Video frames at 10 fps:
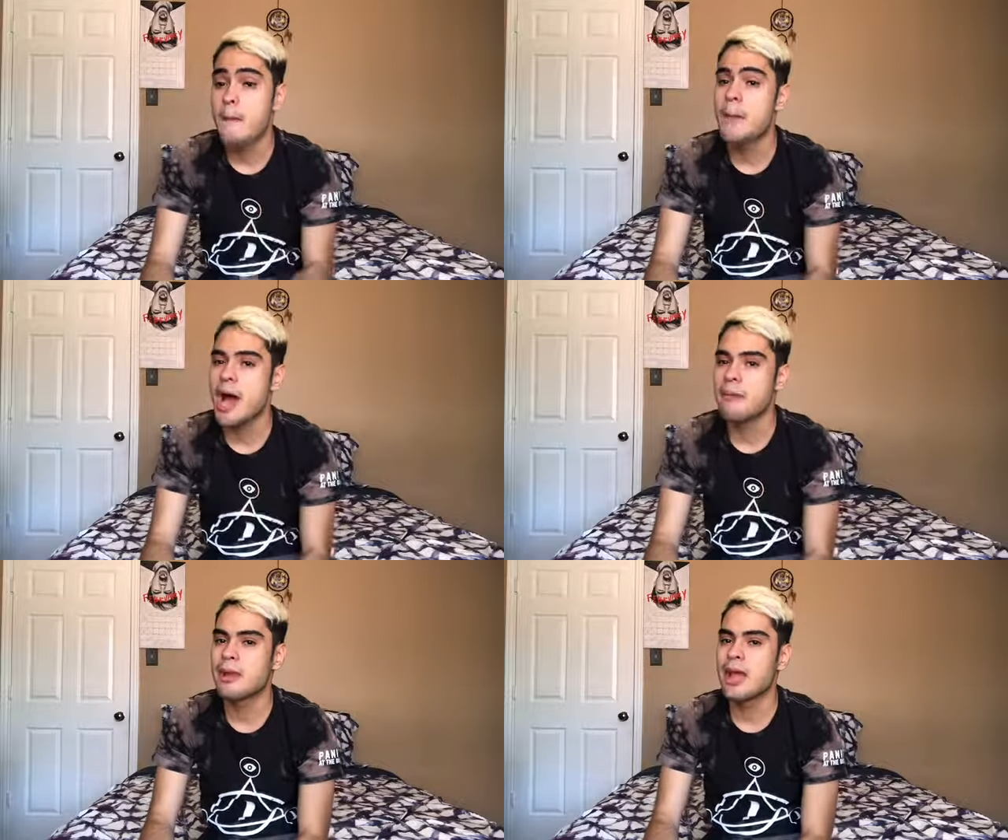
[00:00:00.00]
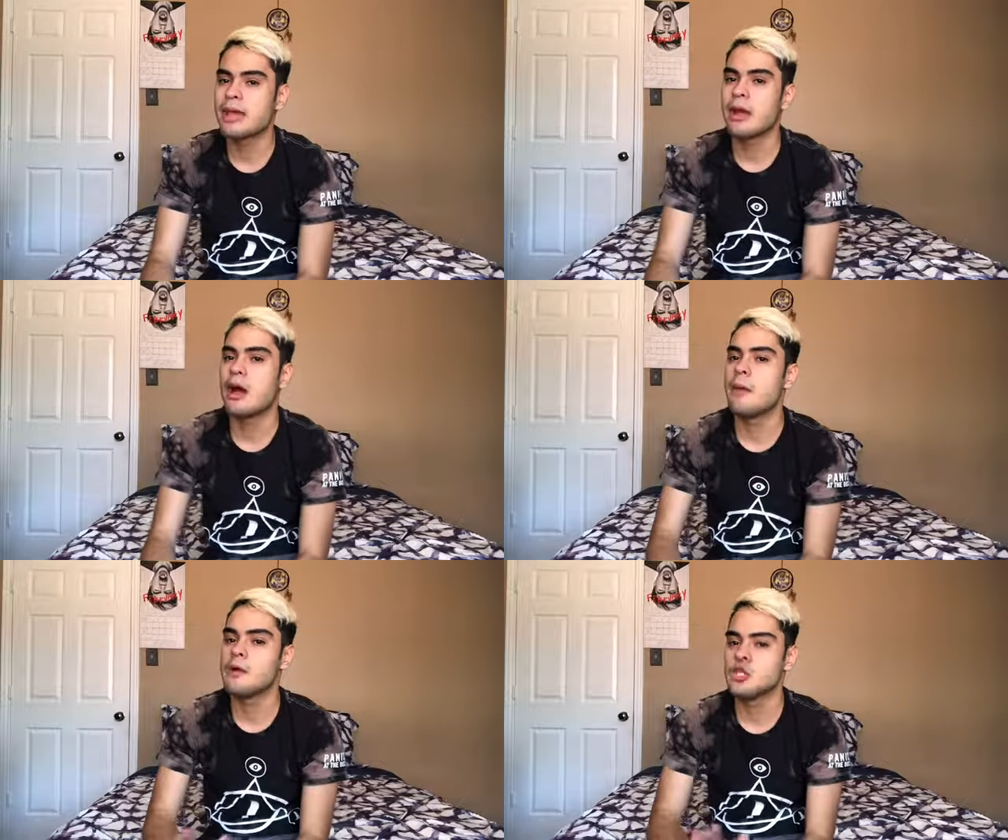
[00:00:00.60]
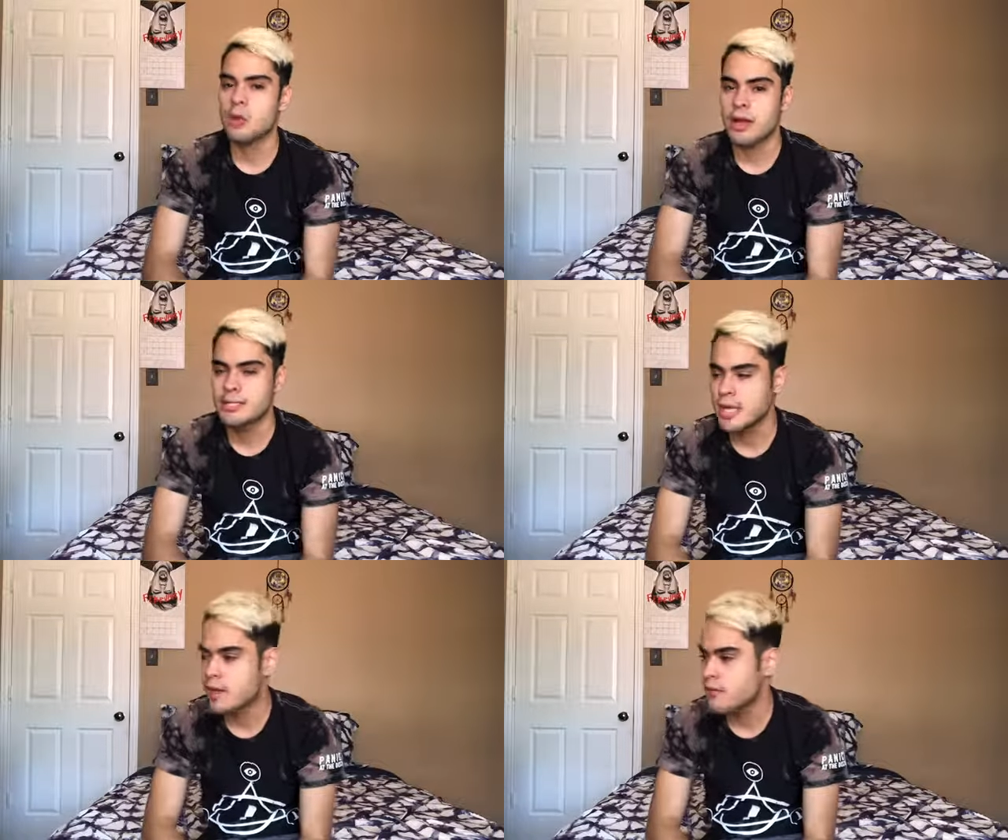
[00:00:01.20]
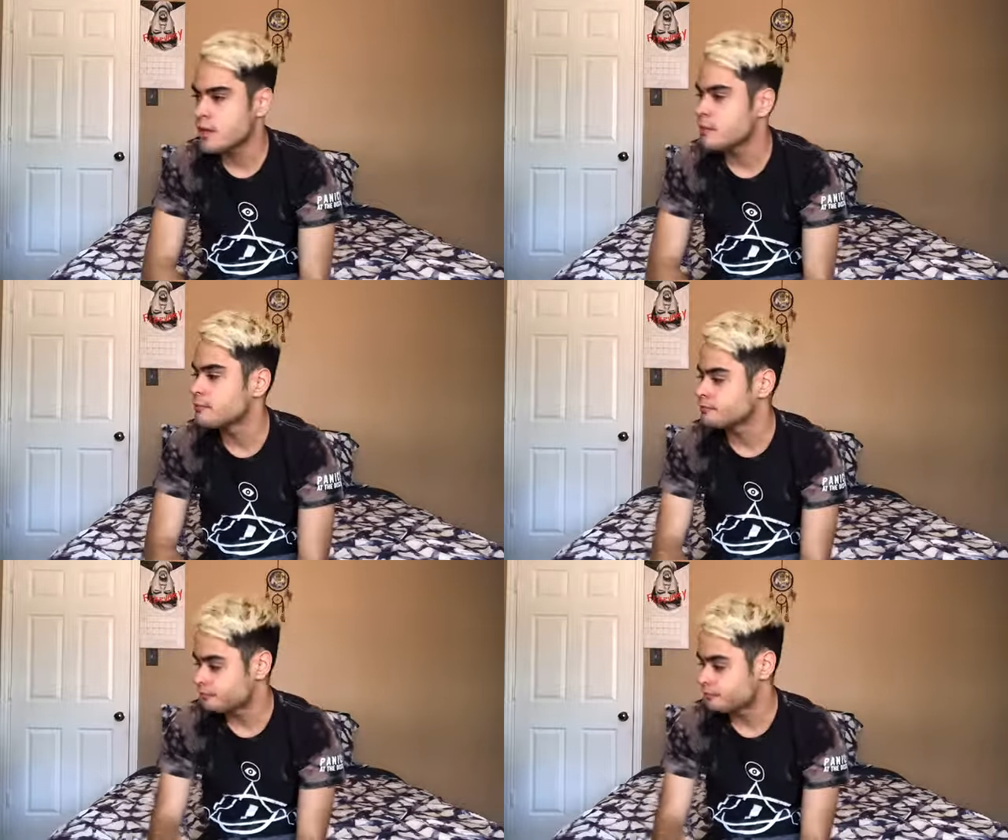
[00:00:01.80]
But I'm like, I'm gonna try to save it.